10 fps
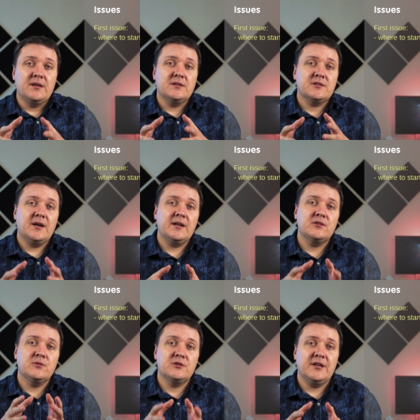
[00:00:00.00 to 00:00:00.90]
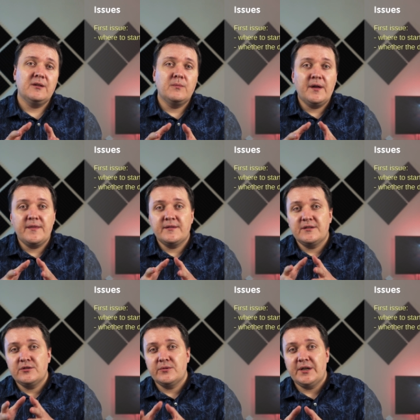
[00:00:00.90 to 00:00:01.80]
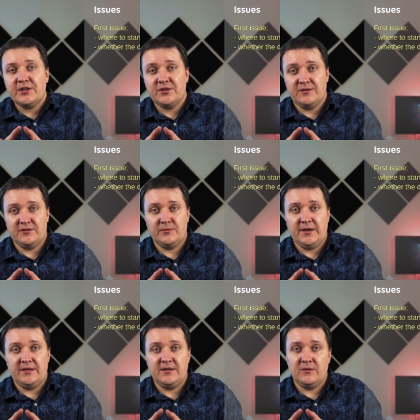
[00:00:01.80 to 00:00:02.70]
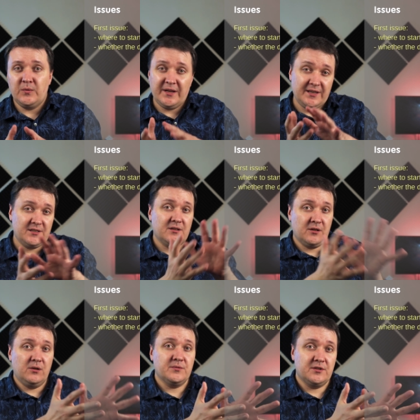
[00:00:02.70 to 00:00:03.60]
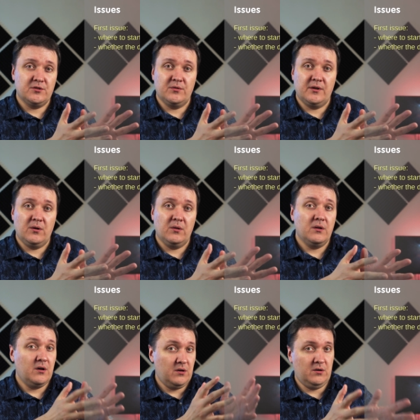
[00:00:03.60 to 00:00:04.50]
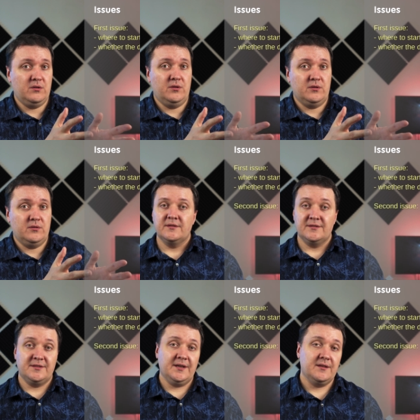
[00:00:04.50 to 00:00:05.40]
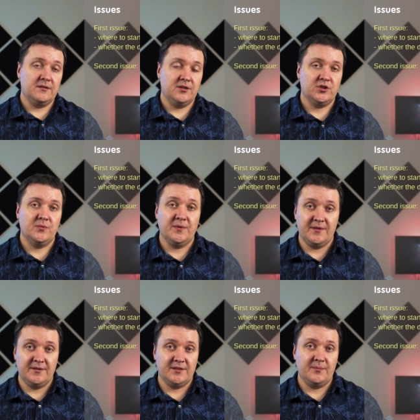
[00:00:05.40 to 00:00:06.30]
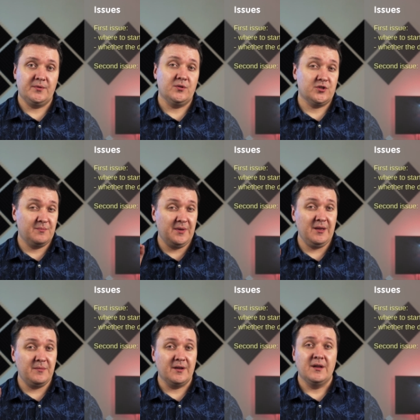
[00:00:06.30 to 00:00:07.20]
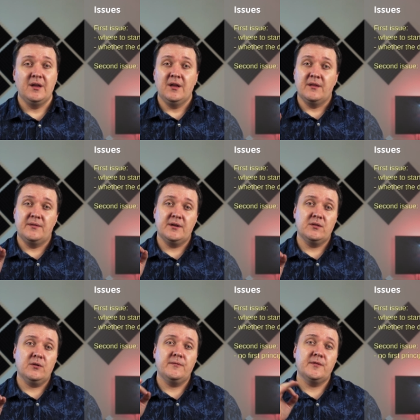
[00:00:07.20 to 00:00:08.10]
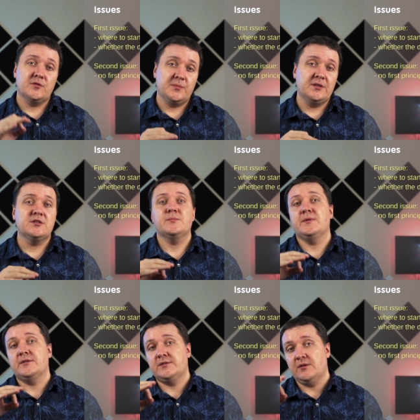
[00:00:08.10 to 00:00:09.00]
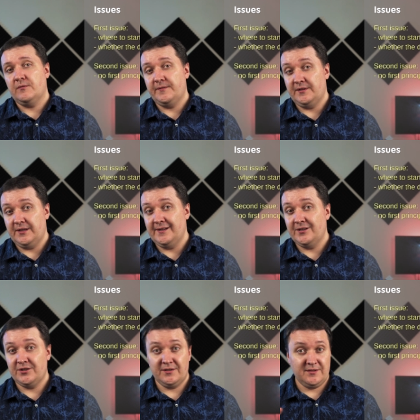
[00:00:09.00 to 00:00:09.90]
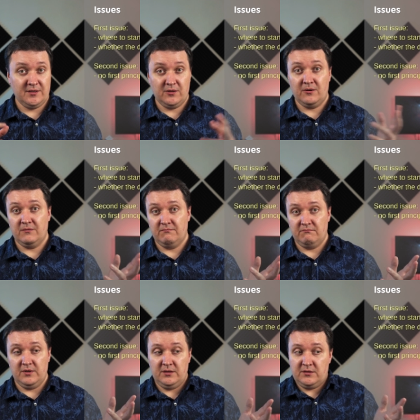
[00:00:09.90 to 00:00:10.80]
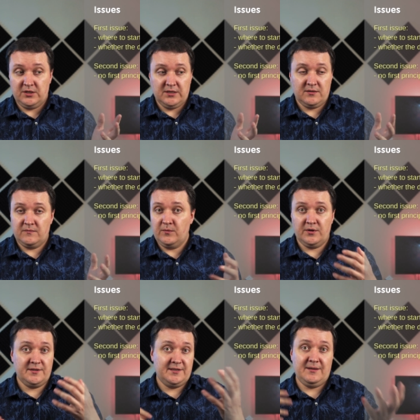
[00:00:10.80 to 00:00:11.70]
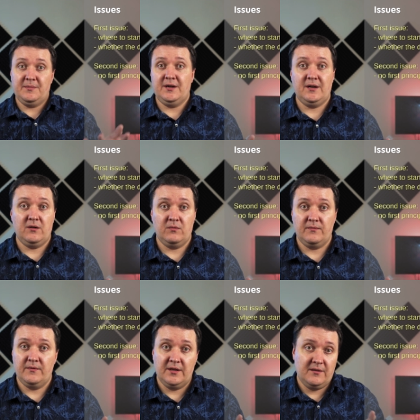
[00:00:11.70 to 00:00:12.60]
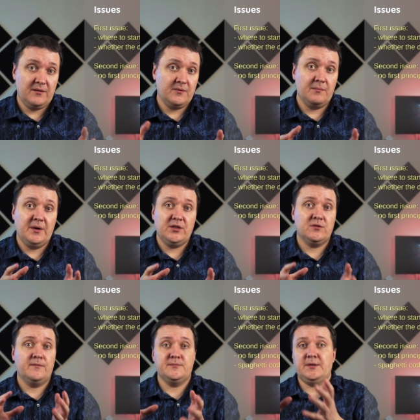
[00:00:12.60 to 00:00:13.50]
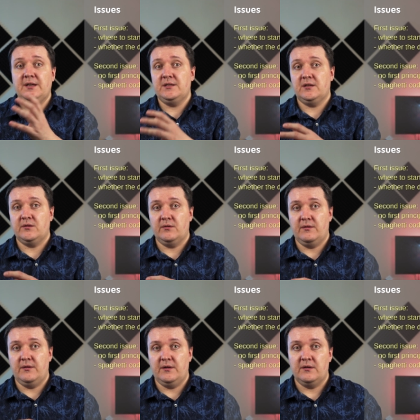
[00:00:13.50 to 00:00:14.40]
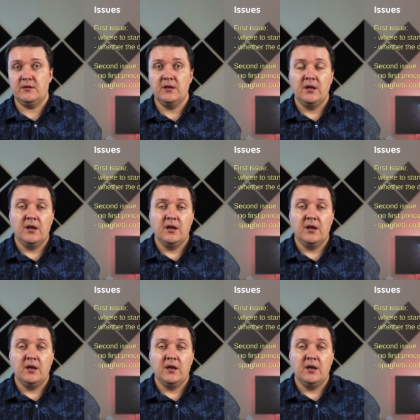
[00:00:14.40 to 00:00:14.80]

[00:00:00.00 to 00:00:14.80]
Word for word: it's hard to tell whether the direction is right and we are getting closer to the goal or not. Second issue with this approach, maybe there are no first principles of intelligence at all, it just works somehow, and there are a bunch of spaghetti code there.